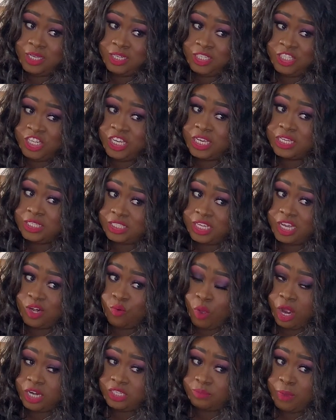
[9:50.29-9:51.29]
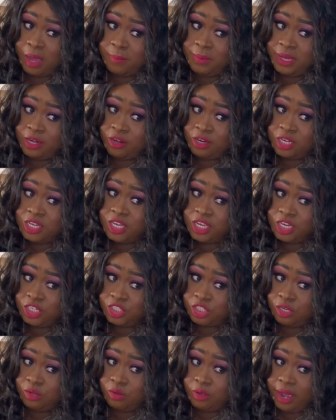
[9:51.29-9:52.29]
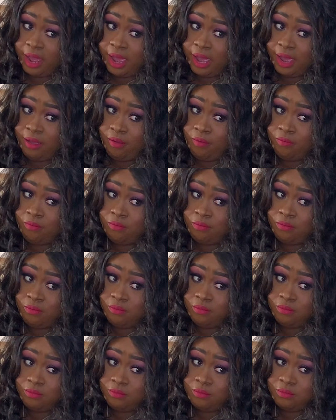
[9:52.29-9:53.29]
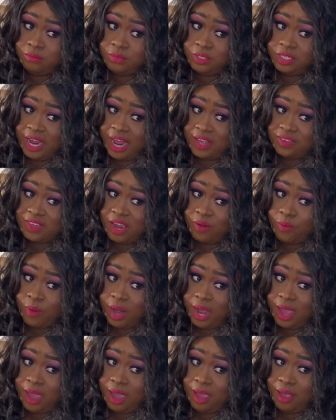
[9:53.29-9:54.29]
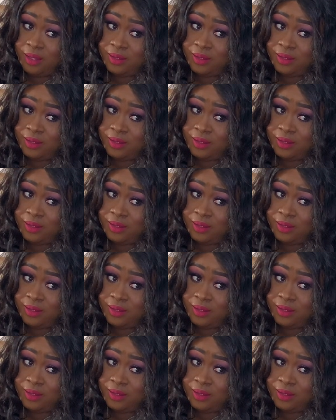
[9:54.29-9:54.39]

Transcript: she can sit and watch mommy and her cooking show, okay? You got that, Rhea?